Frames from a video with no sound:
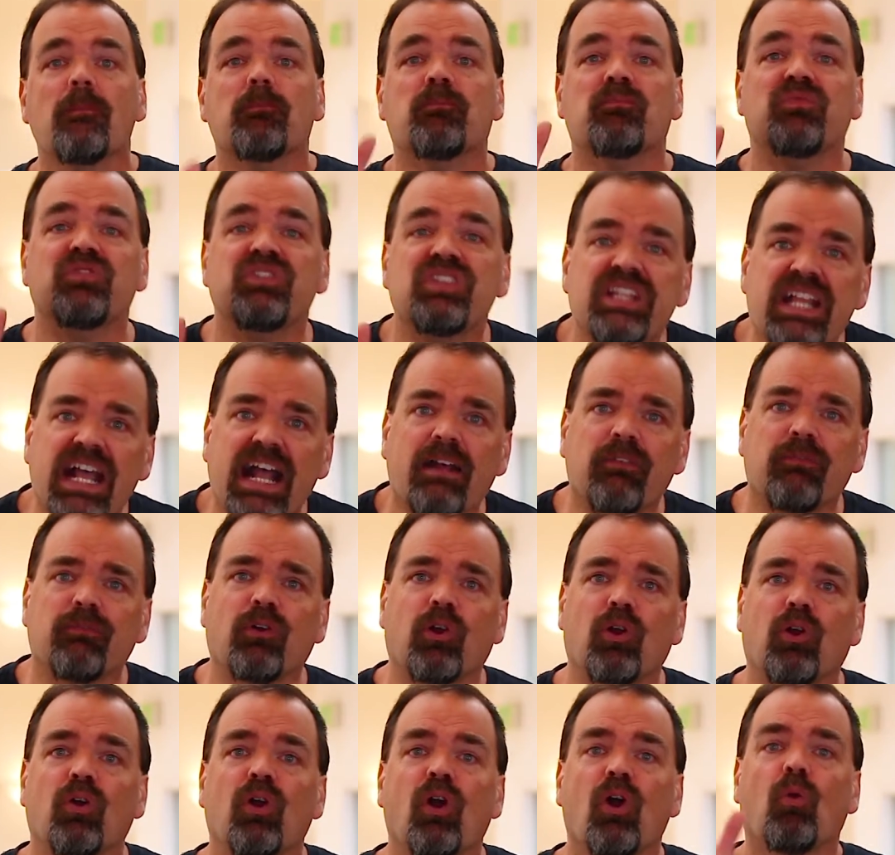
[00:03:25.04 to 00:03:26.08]

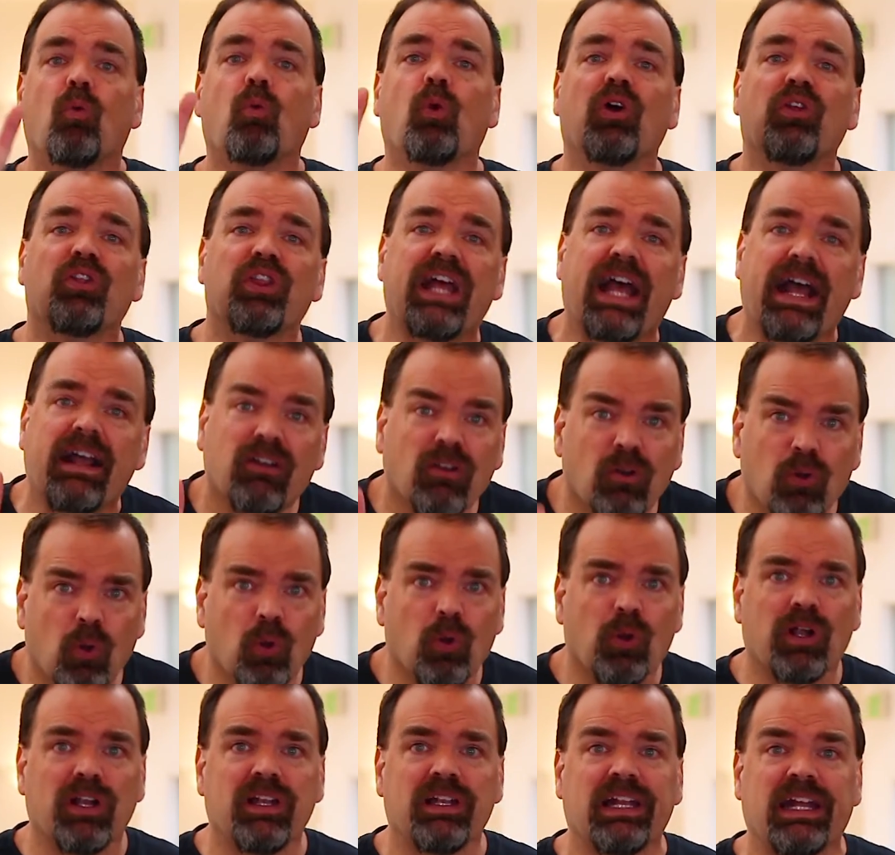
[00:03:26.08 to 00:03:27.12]
Never will that
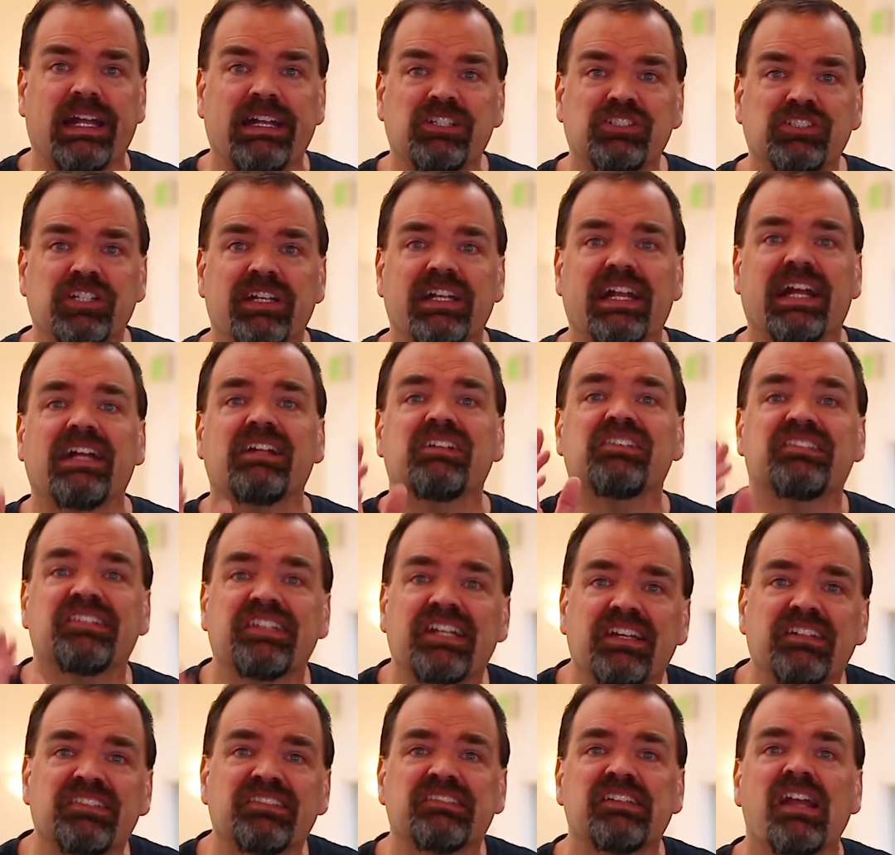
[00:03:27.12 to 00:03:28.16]
correlation
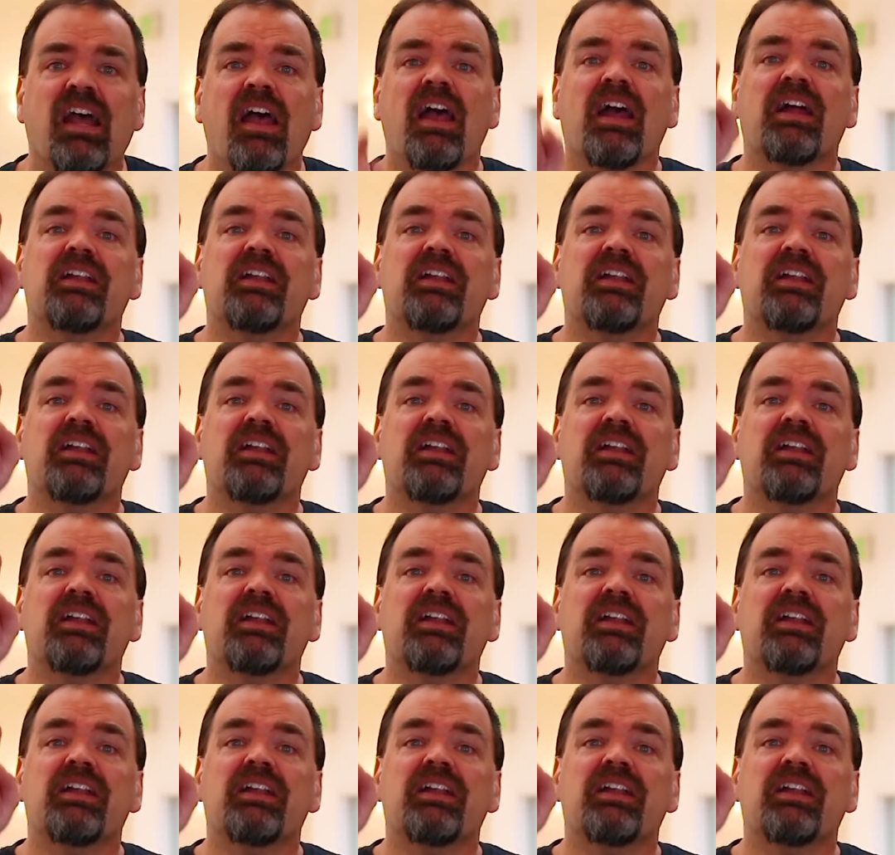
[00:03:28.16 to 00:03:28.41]
exist.